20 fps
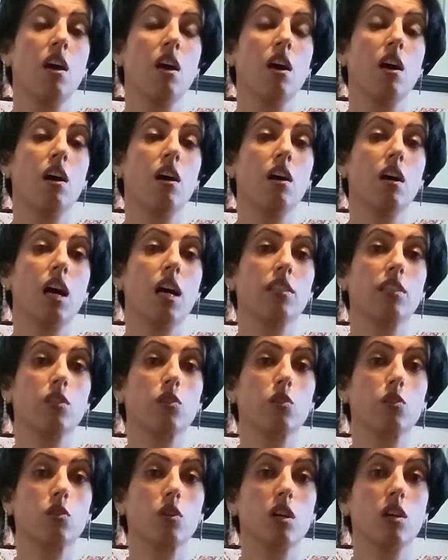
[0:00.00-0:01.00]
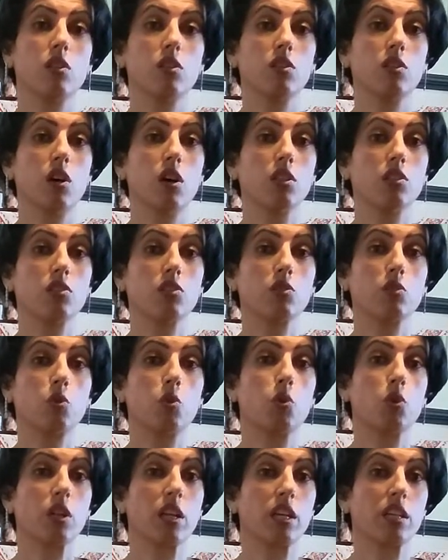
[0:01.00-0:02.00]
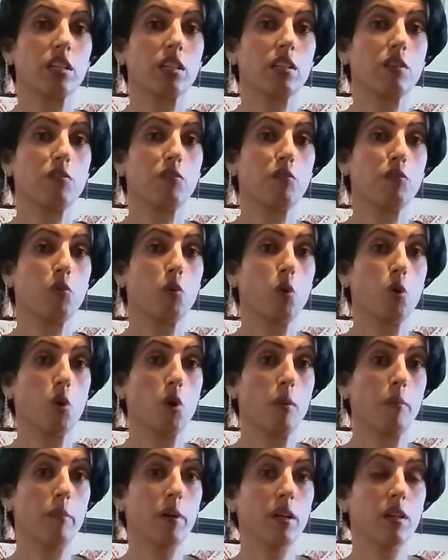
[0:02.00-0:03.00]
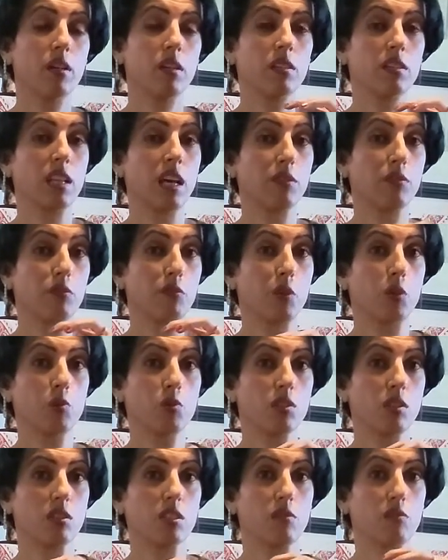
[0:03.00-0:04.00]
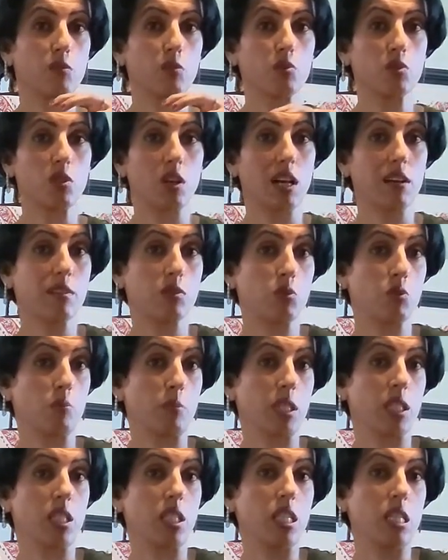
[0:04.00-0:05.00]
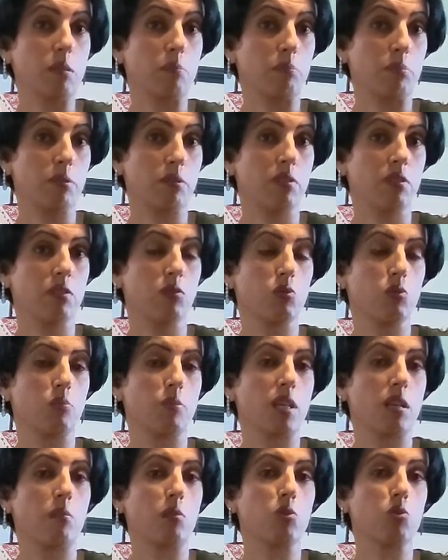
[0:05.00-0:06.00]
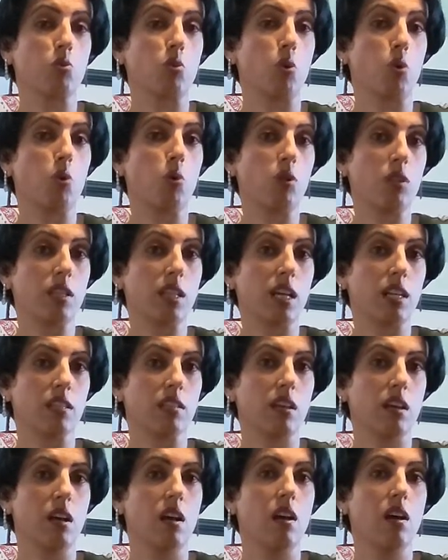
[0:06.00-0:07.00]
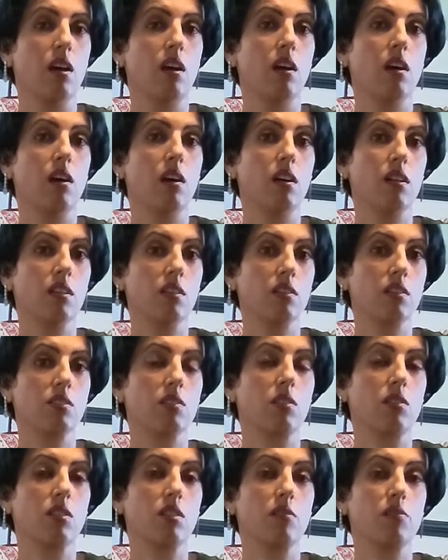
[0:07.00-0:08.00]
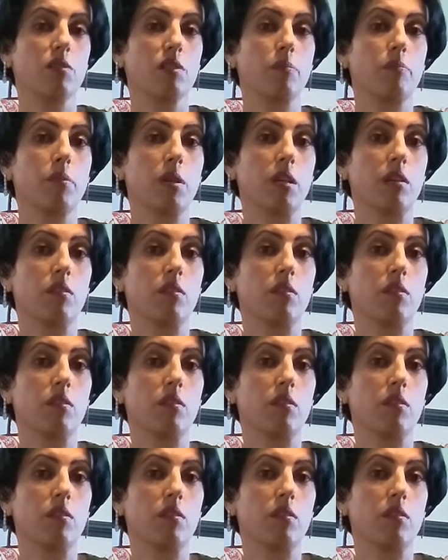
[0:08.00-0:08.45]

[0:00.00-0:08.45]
and then not correctly form that fossa. The fossa has to be deep to be able to hold that inside. If the